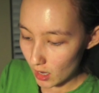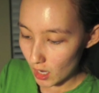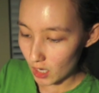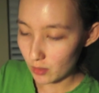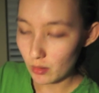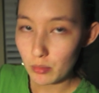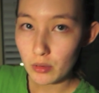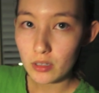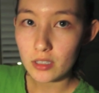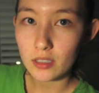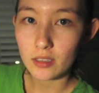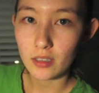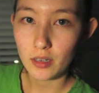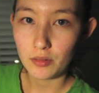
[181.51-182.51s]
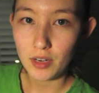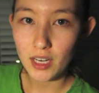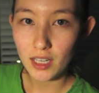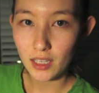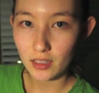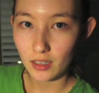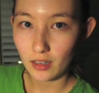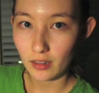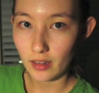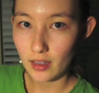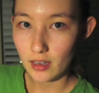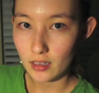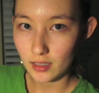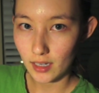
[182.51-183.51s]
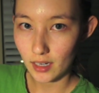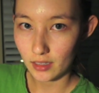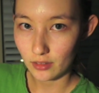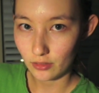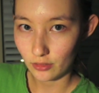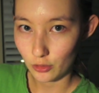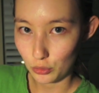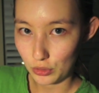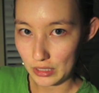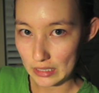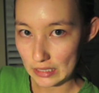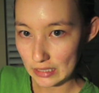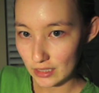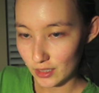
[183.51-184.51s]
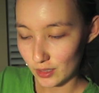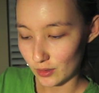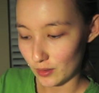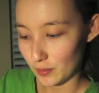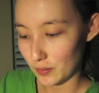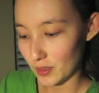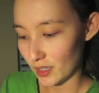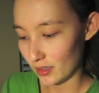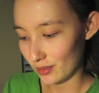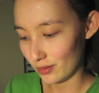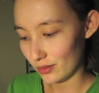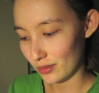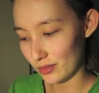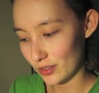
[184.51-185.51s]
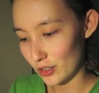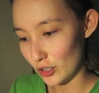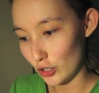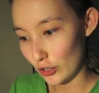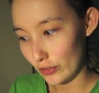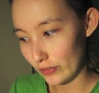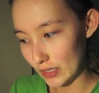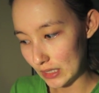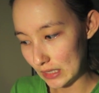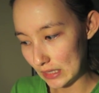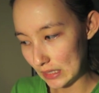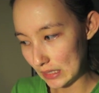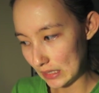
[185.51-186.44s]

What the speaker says: I remember reading that the clay is kind of green, so I'm kind of nervous.